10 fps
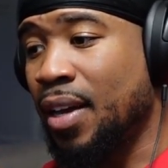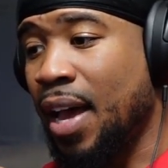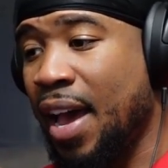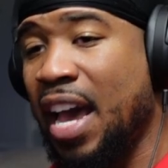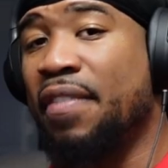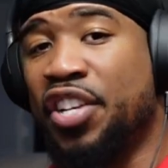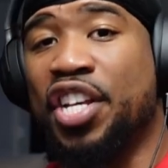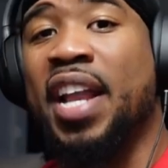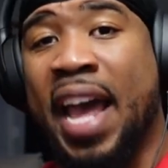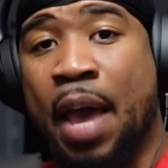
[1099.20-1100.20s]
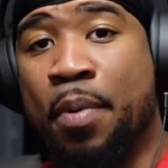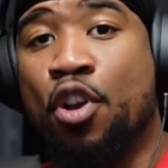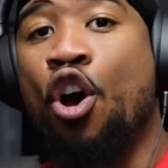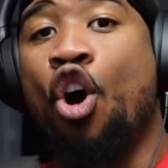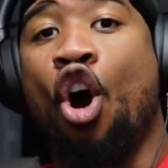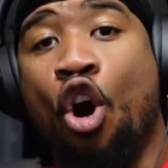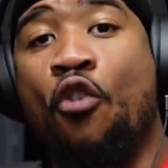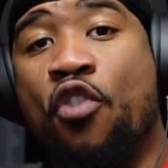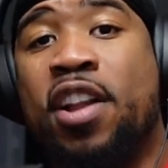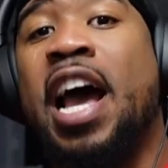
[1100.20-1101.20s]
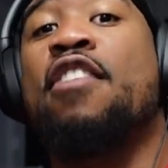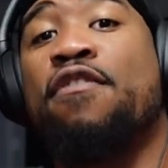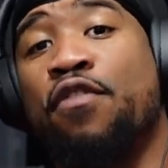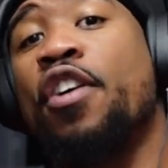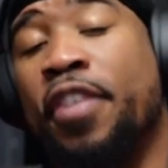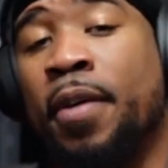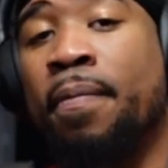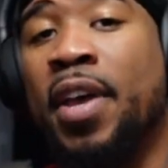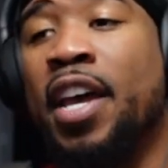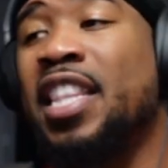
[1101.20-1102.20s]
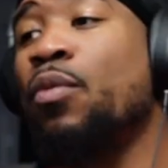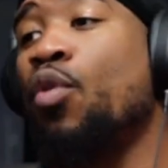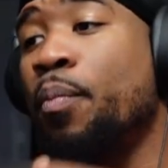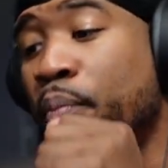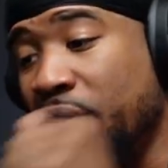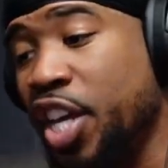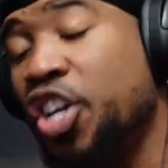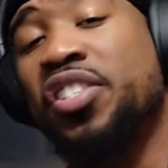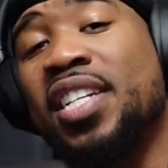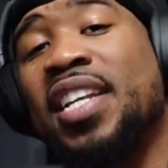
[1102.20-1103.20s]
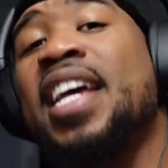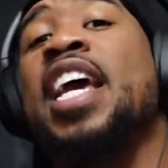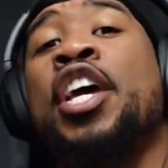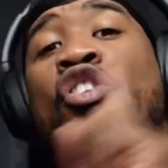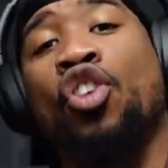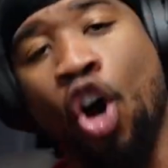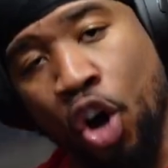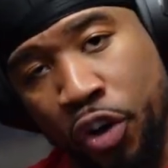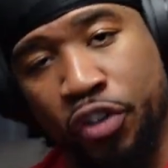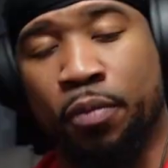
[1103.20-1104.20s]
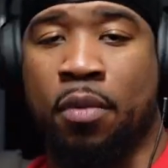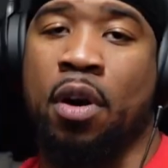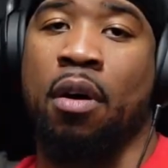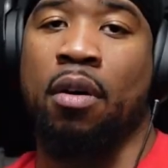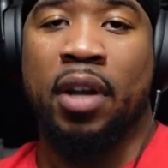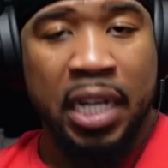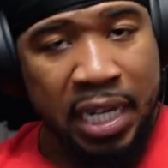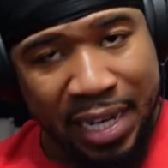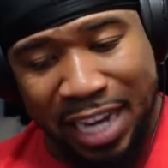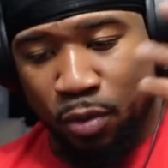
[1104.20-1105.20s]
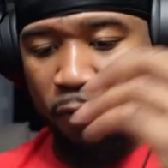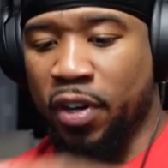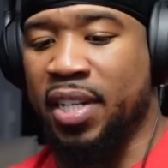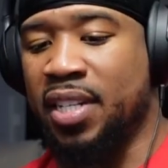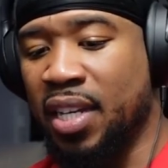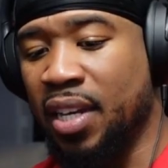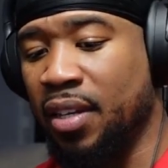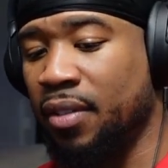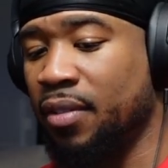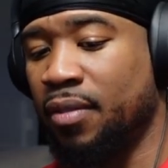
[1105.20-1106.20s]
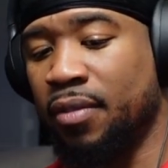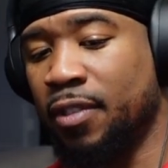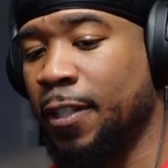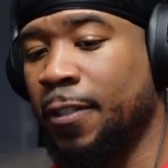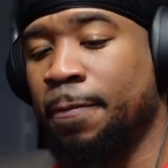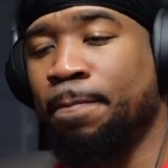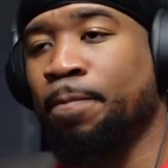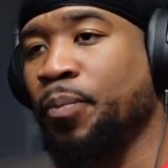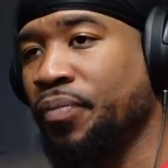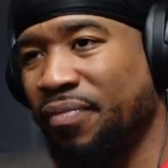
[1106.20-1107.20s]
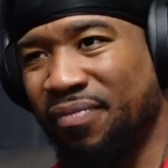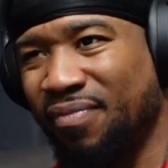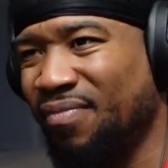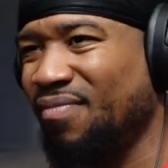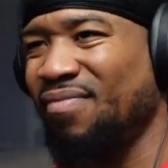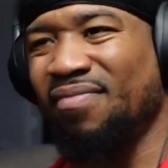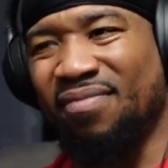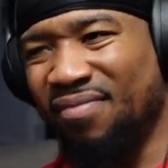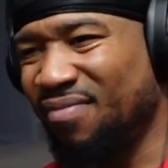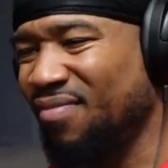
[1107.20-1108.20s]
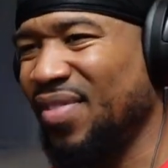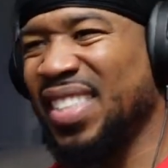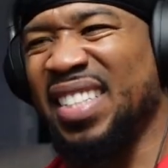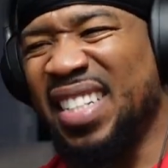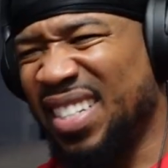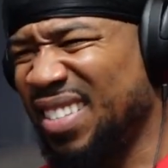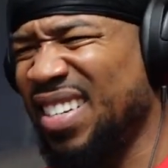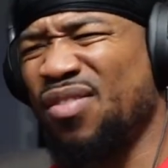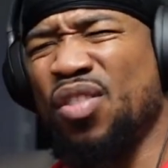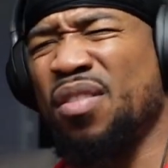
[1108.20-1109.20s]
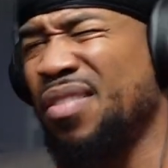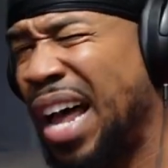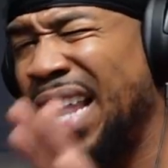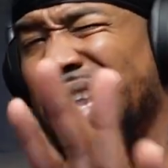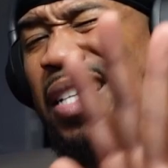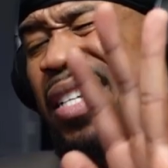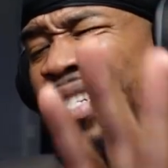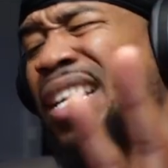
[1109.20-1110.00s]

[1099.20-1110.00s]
have shit happen overnight for them, they will be here today and gone tomorrow. That's what the fuck he's saying trying to go fishing. I took the scenic route, made wrong turns. I let